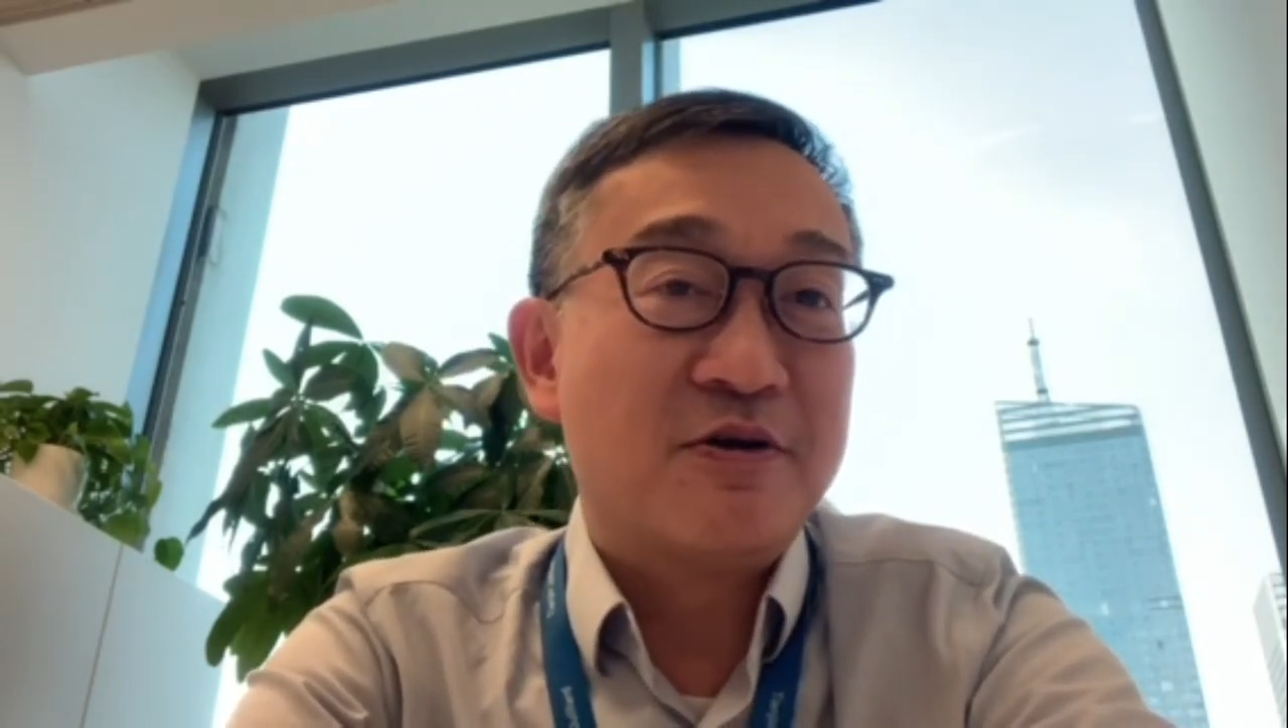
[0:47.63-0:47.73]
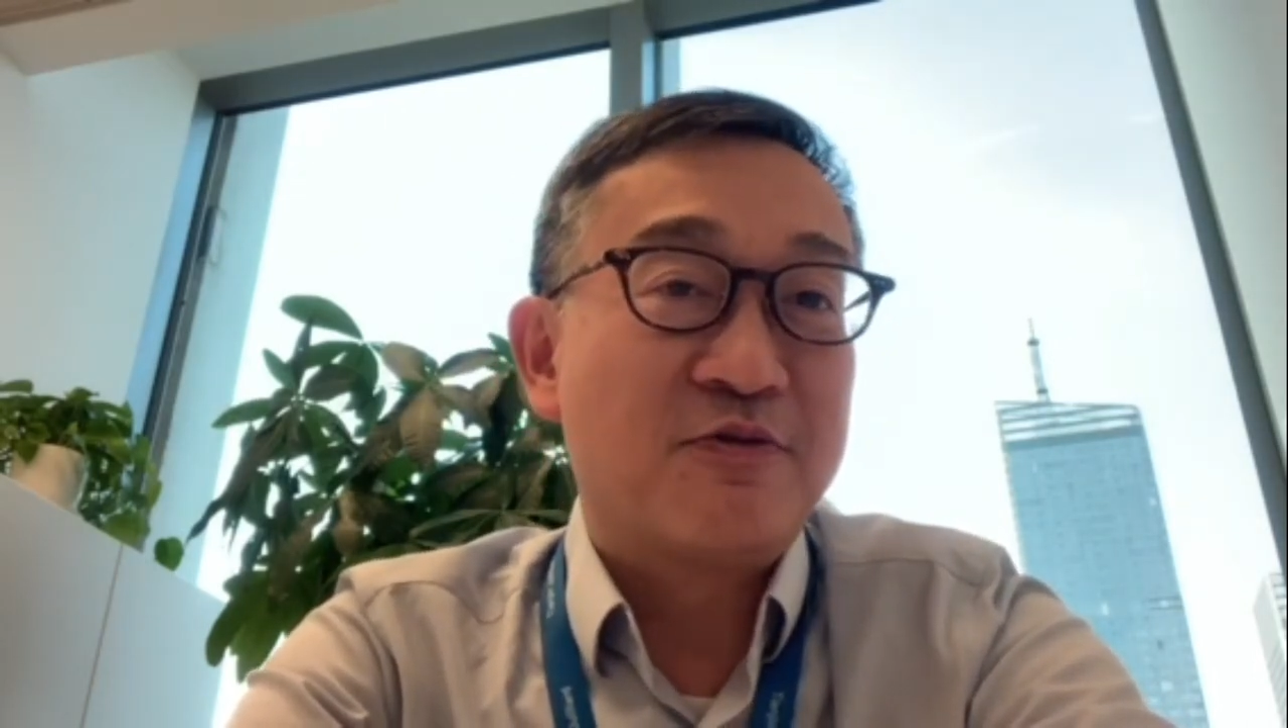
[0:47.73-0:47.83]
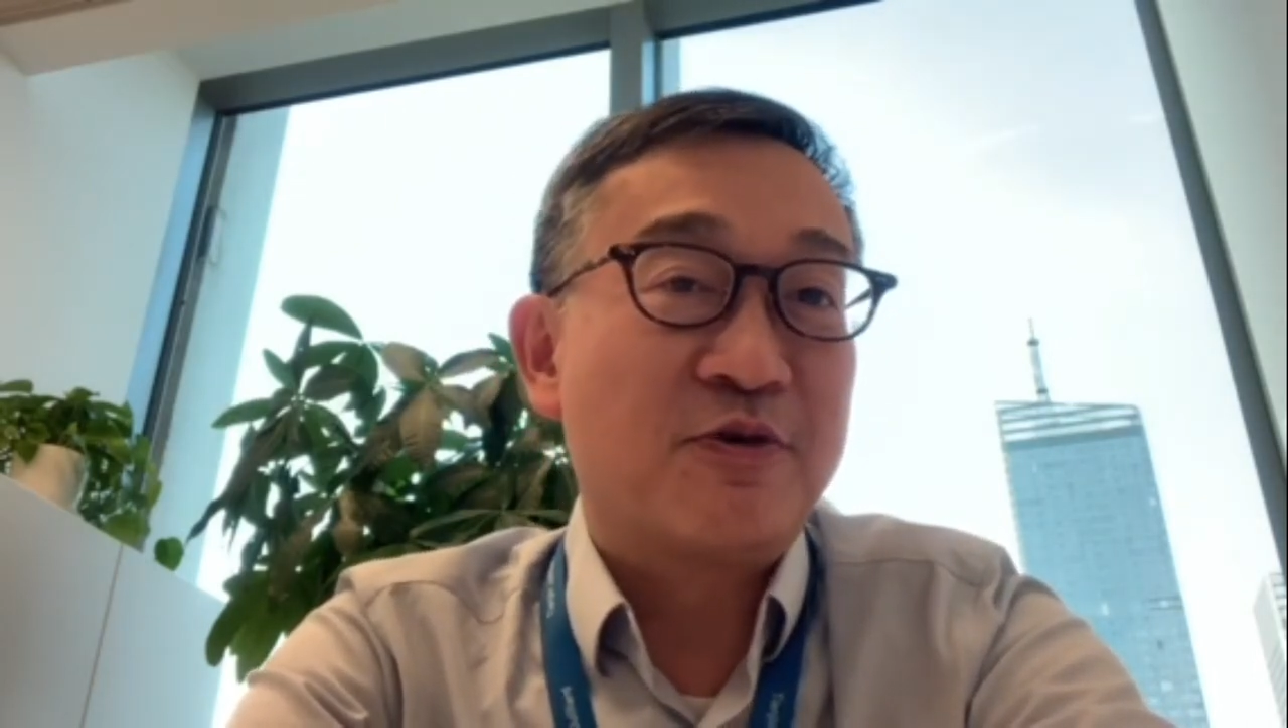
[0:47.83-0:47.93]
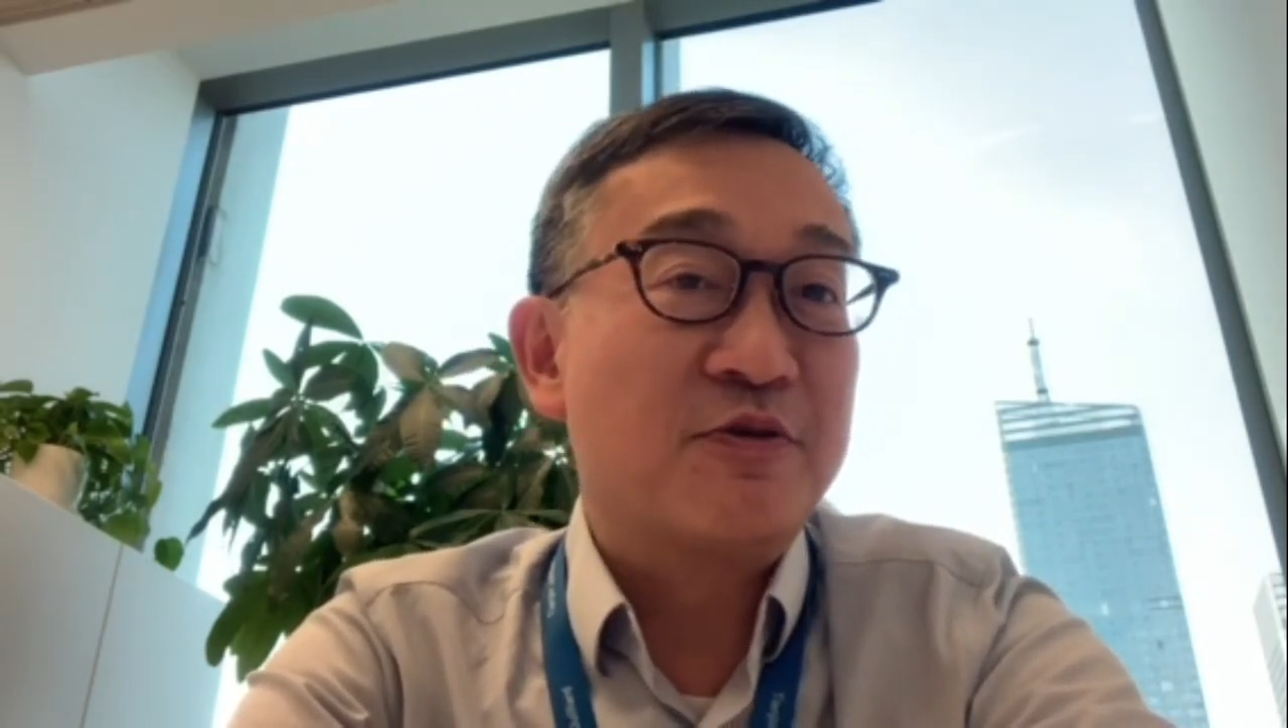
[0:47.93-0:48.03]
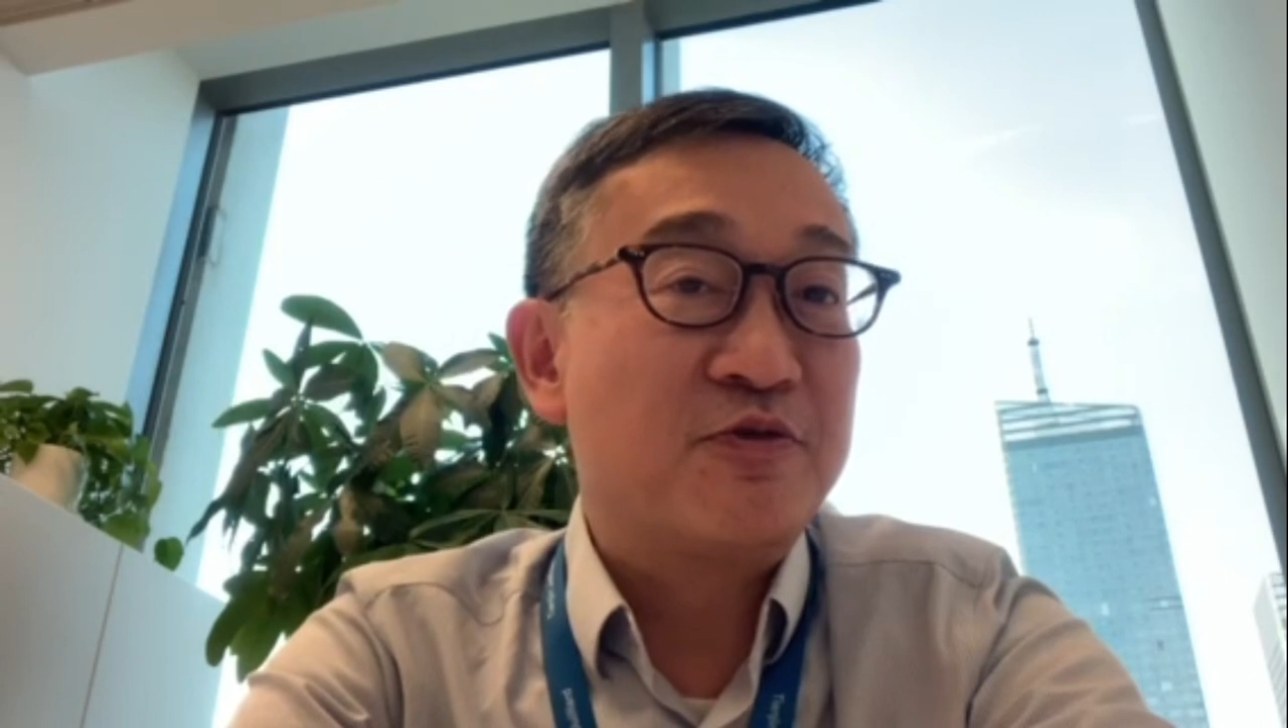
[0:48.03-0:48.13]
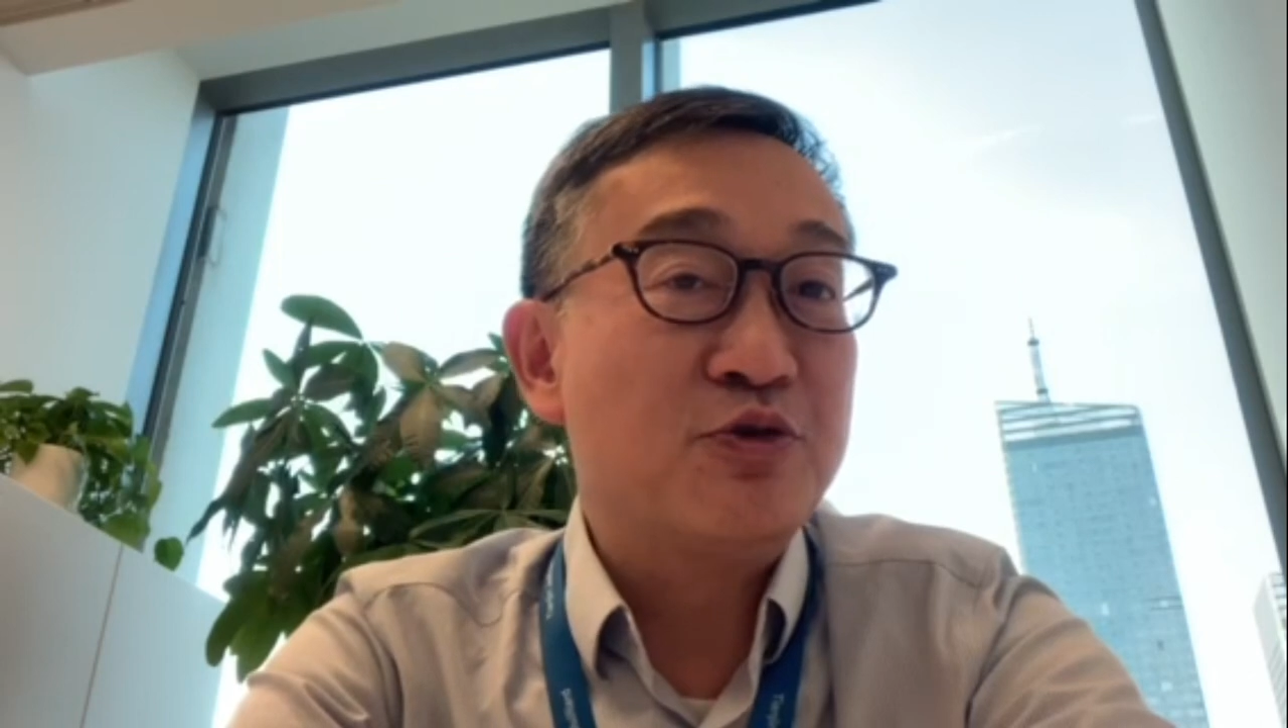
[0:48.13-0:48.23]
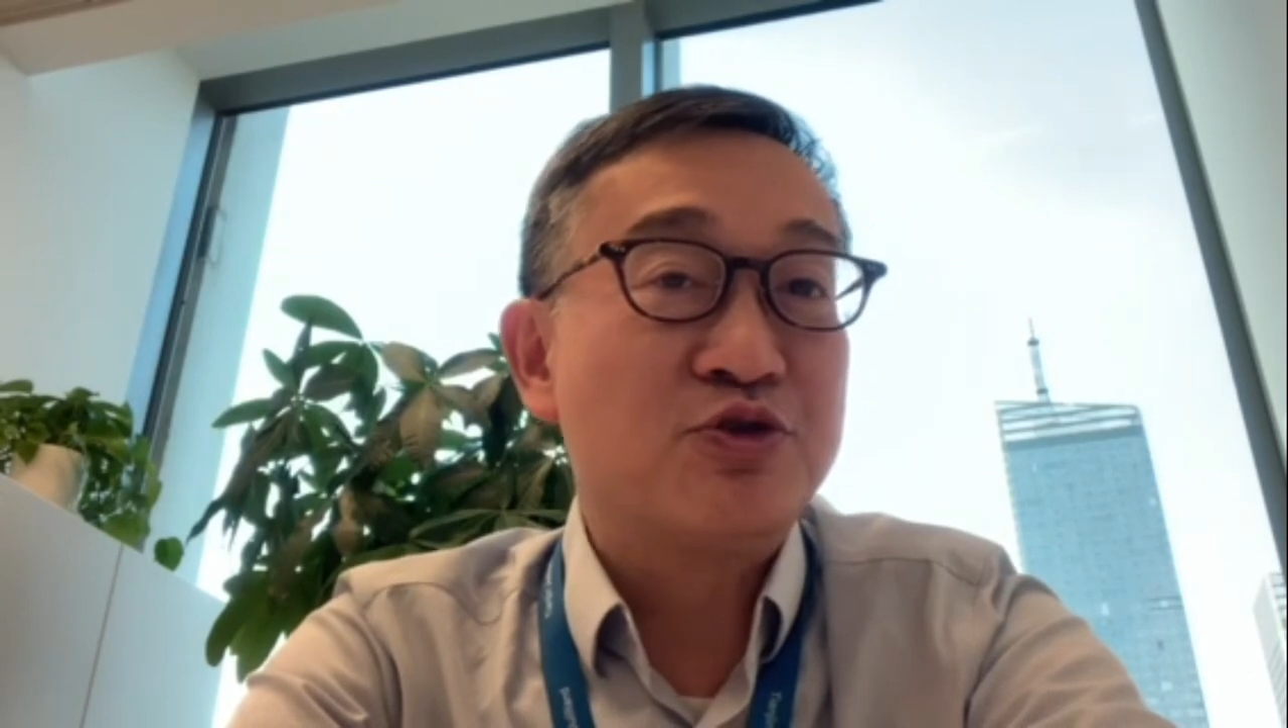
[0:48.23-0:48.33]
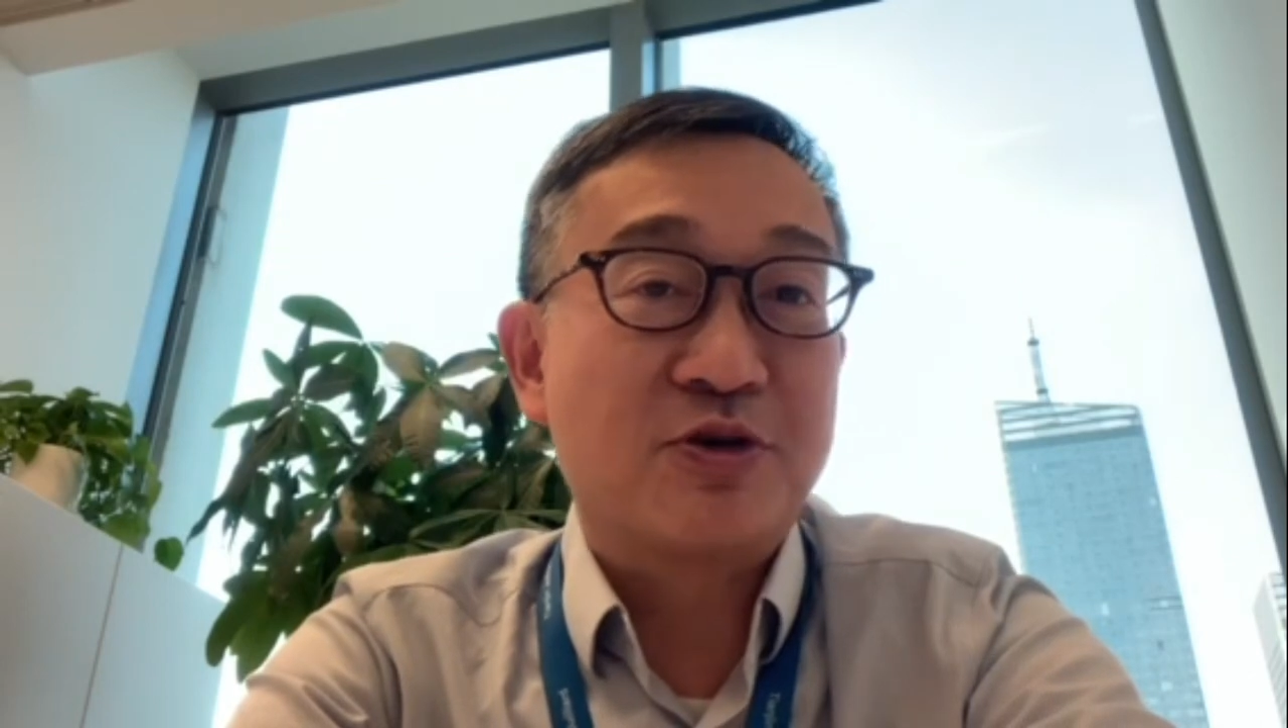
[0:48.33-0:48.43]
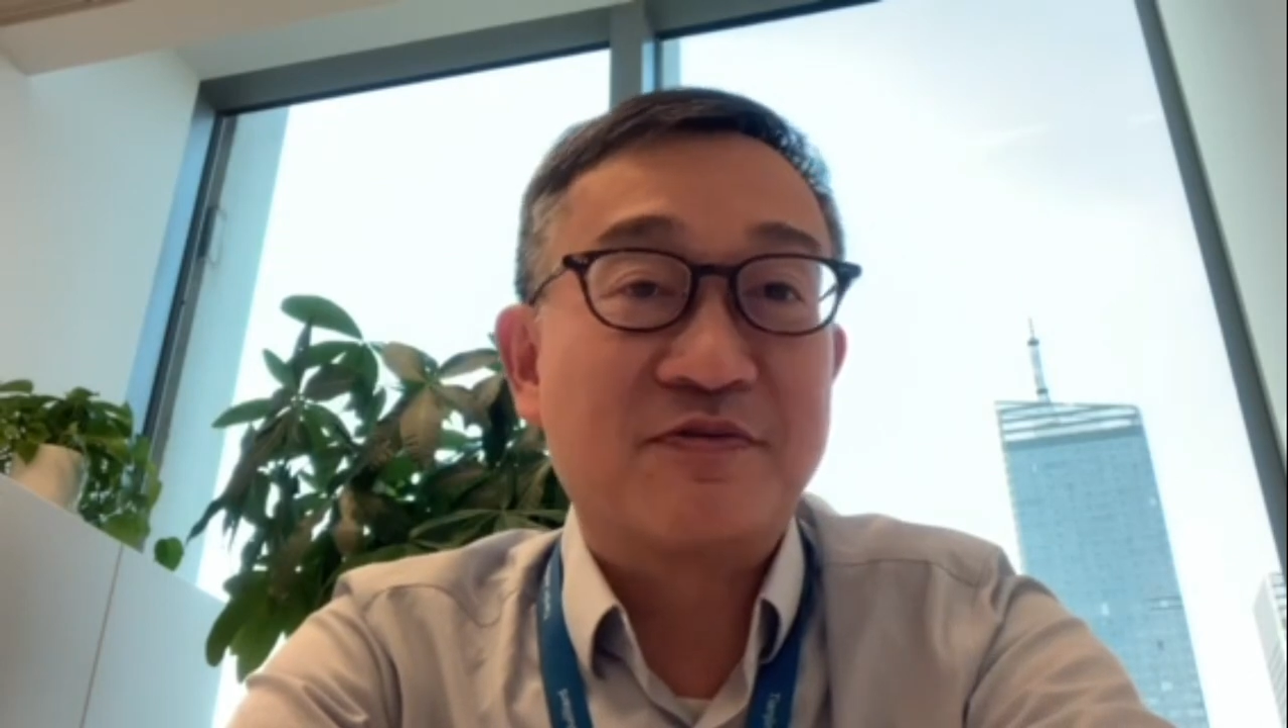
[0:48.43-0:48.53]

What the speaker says: for the future